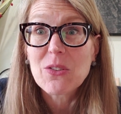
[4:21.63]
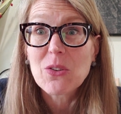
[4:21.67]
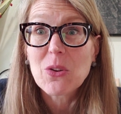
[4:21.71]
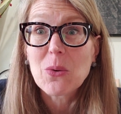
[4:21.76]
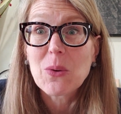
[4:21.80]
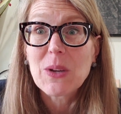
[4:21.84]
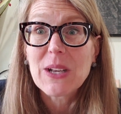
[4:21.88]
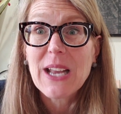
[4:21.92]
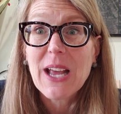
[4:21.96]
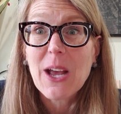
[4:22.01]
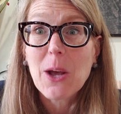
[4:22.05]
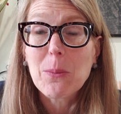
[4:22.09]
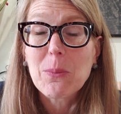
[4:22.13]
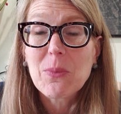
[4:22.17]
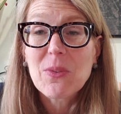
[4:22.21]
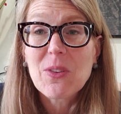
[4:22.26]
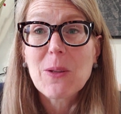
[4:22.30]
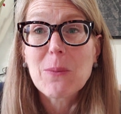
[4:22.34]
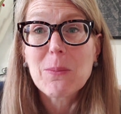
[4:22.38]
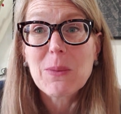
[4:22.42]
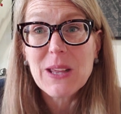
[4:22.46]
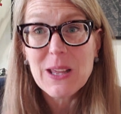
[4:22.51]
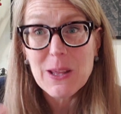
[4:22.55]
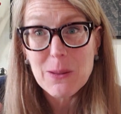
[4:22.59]
So it helps
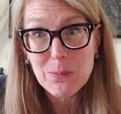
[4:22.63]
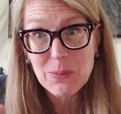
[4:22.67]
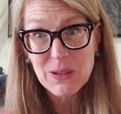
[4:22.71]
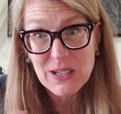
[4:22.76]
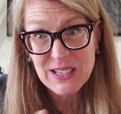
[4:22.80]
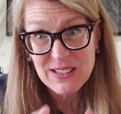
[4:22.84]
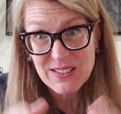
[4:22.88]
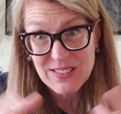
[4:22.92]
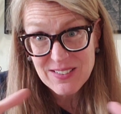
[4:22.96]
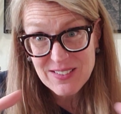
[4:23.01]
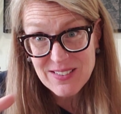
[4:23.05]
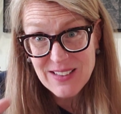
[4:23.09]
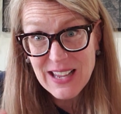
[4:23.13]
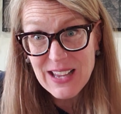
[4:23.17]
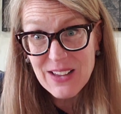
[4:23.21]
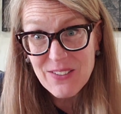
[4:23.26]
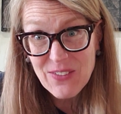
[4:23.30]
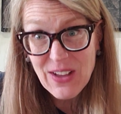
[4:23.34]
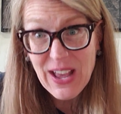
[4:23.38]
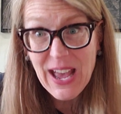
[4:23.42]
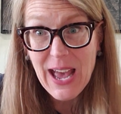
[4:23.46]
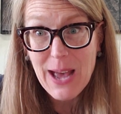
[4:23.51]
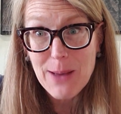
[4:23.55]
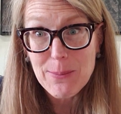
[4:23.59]
them keep in a
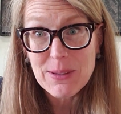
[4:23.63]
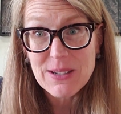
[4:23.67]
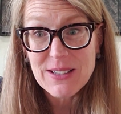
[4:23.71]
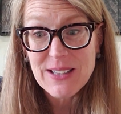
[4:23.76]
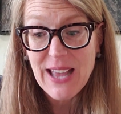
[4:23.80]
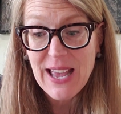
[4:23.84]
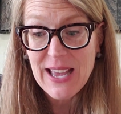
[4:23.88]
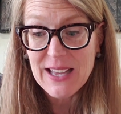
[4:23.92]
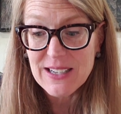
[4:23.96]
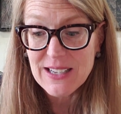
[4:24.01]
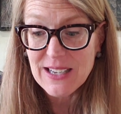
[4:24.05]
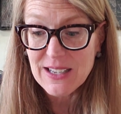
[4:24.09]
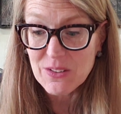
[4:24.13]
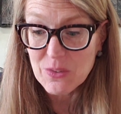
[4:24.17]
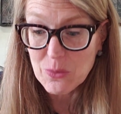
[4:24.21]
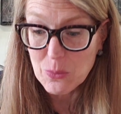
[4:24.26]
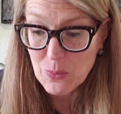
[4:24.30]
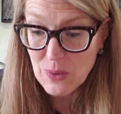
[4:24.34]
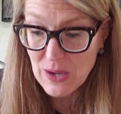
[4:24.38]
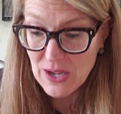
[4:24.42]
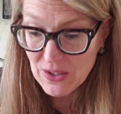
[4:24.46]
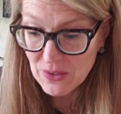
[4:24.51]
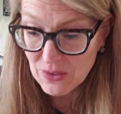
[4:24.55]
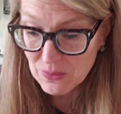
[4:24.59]
safe habitat as
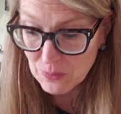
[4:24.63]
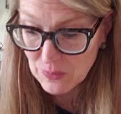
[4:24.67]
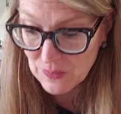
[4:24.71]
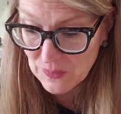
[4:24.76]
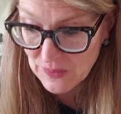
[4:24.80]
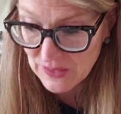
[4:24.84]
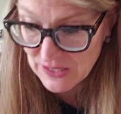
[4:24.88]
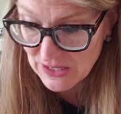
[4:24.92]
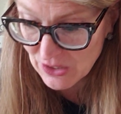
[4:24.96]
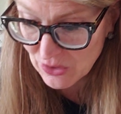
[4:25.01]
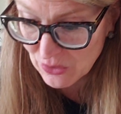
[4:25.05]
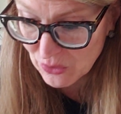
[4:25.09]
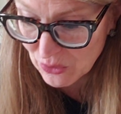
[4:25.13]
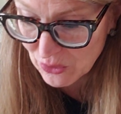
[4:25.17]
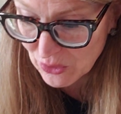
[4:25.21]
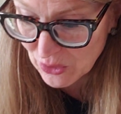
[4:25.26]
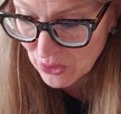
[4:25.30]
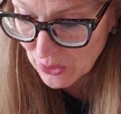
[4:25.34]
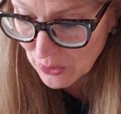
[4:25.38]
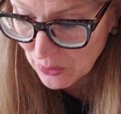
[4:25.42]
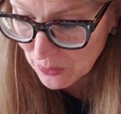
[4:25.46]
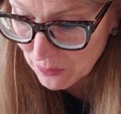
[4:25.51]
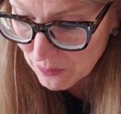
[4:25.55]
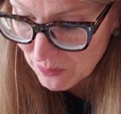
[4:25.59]
well within a
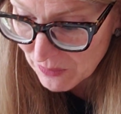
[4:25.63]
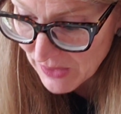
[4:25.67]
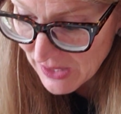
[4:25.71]
zoo.